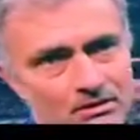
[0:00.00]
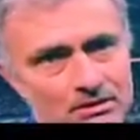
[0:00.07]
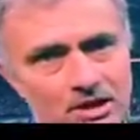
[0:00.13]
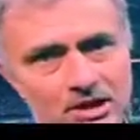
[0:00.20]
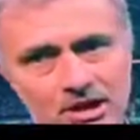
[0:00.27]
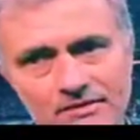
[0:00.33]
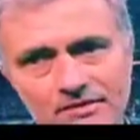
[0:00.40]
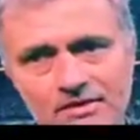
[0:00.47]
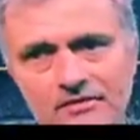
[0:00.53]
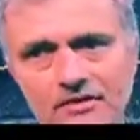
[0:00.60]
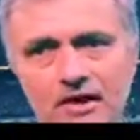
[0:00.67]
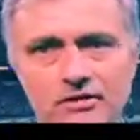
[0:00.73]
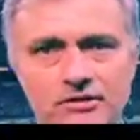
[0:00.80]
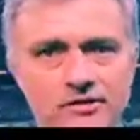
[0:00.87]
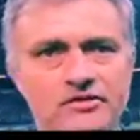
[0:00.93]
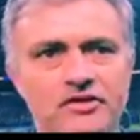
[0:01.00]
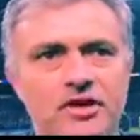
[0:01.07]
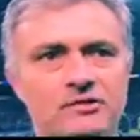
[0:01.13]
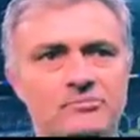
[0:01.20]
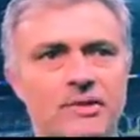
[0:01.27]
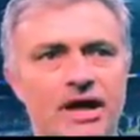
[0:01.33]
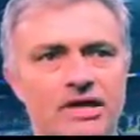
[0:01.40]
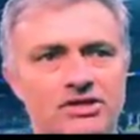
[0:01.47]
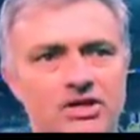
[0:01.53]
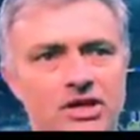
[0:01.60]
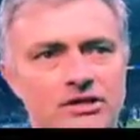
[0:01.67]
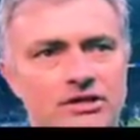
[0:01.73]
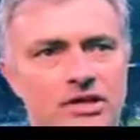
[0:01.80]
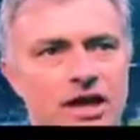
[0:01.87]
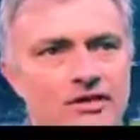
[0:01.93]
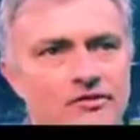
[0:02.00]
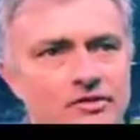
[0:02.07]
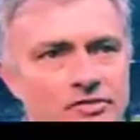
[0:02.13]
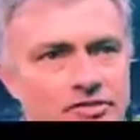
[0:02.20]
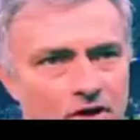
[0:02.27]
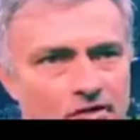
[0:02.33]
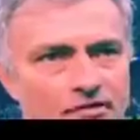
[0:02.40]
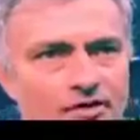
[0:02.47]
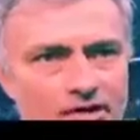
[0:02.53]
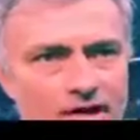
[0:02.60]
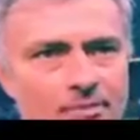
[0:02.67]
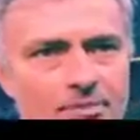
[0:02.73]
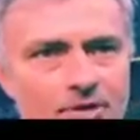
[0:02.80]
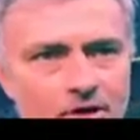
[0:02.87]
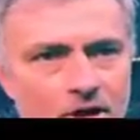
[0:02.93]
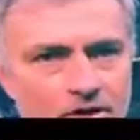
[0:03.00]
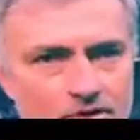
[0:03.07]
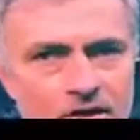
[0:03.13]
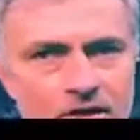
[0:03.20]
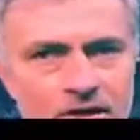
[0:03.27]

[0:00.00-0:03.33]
They gave us a very difficult match, and I feel sorry for them, because